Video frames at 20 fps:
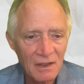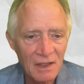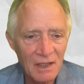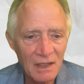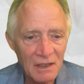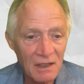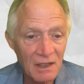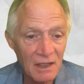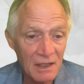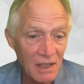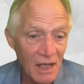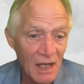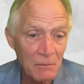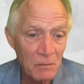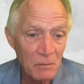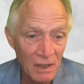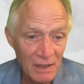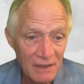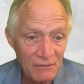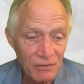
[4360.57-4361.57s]
He
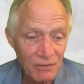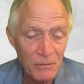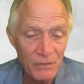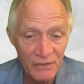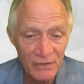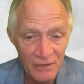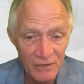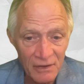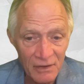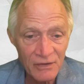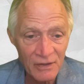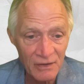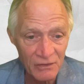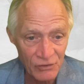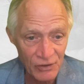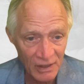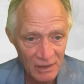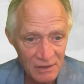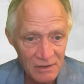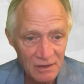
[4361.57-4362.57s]
got money from
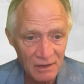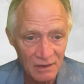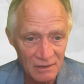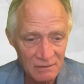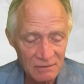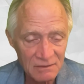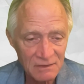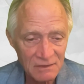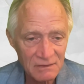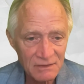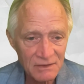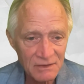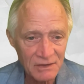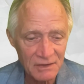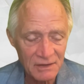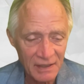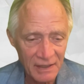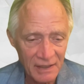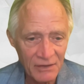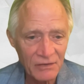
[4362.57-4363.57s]
Syngenta to
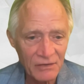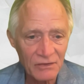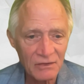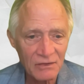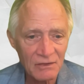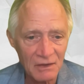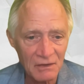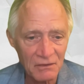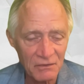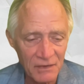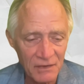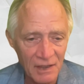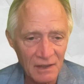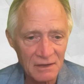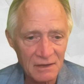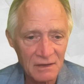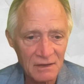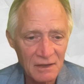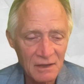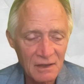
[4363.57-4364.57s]
test the
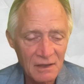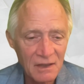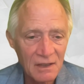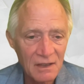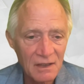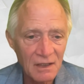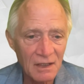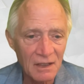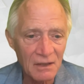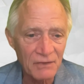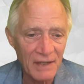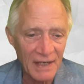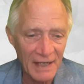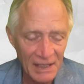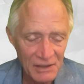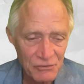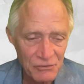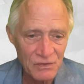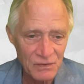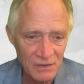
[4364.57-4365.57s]
effect of
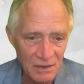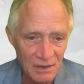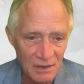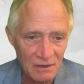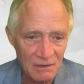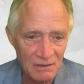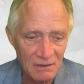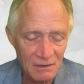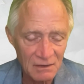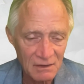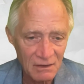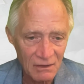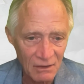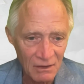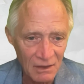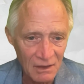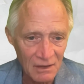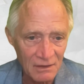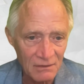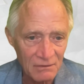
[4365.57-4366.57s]
atrazine
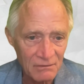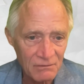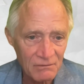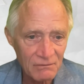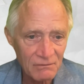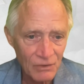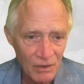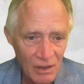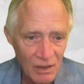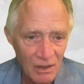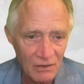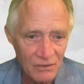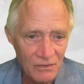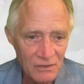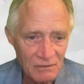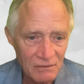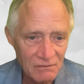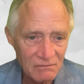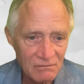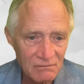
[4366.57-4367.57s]
on
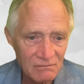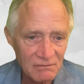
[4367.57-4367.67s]
frogs.